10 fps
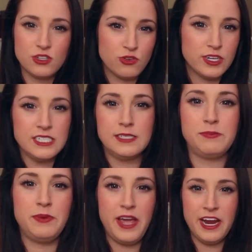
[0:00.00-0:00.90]

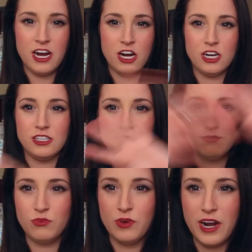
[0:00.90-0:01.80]
crisp air,
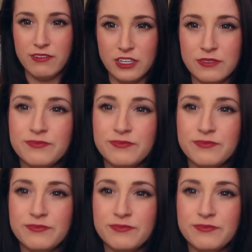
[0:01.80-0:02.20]
whatever.